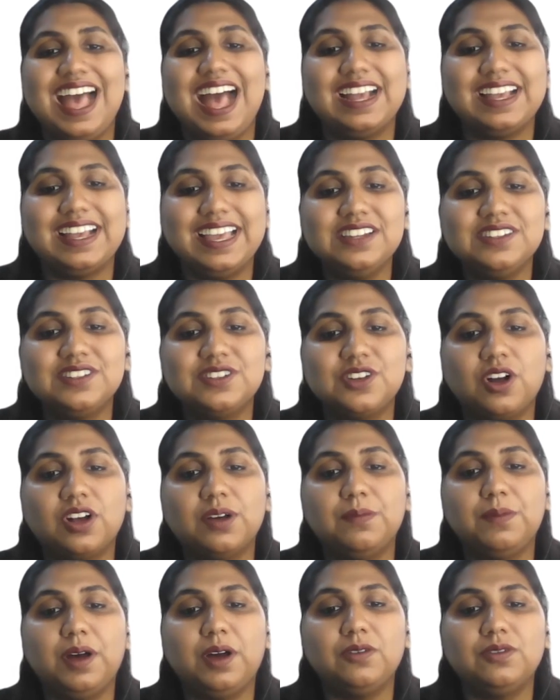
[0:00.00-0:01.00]
Again,
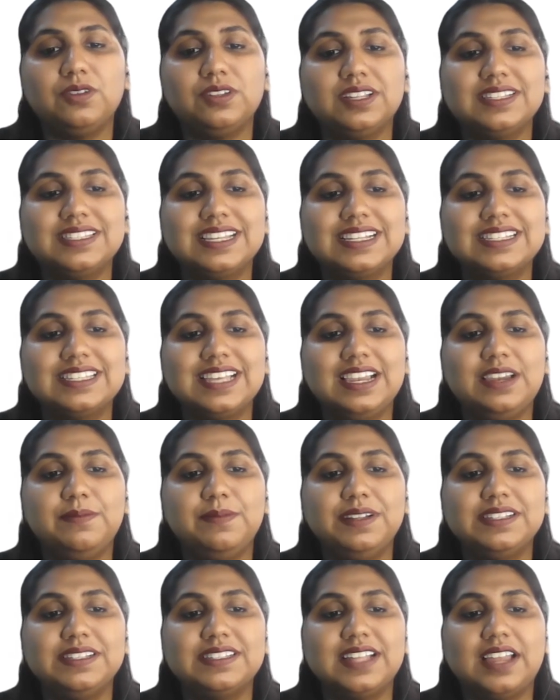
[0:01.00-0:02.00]
talk about the 6
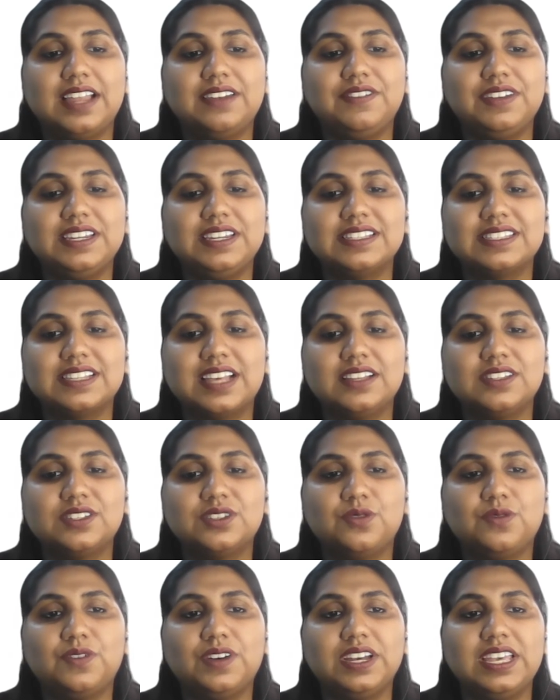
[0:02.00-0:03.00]
elements that we
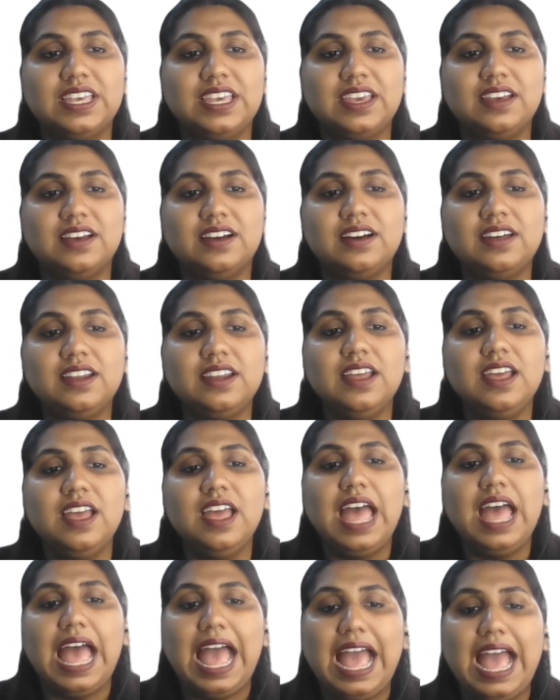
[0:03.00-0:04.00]
discussed over here
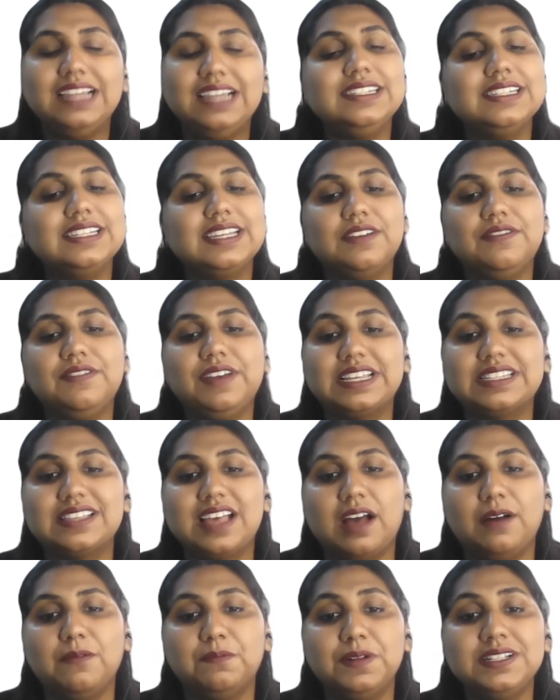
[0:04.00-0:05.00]
and give
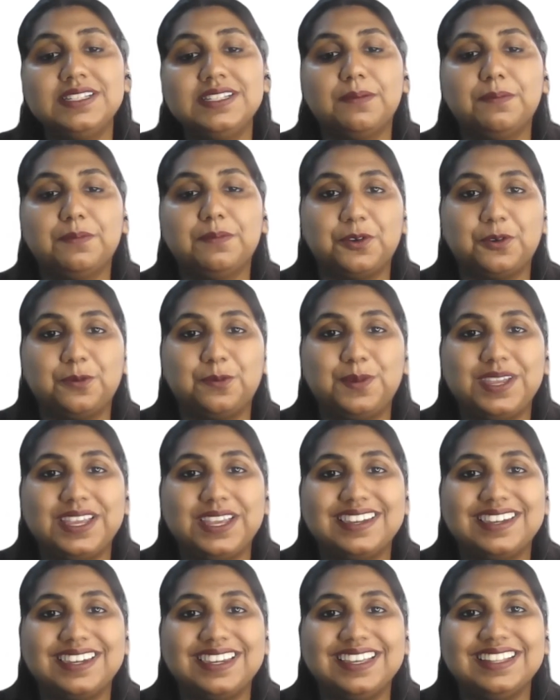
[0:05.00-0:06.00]
examples
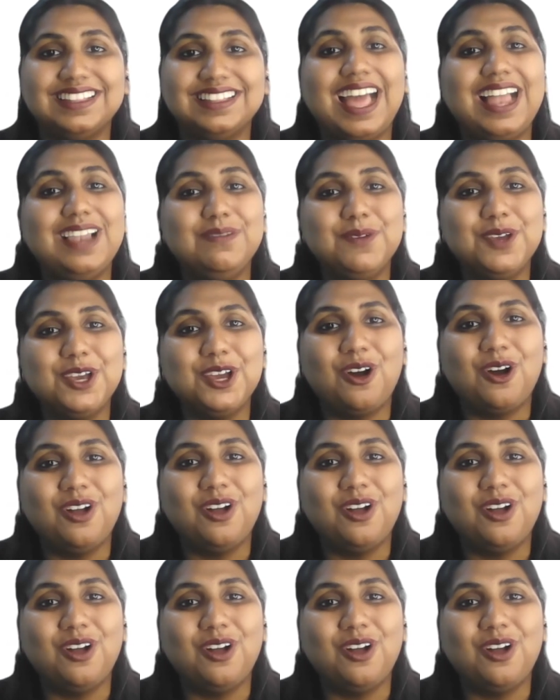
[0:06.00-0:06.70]
appropriately. That'll be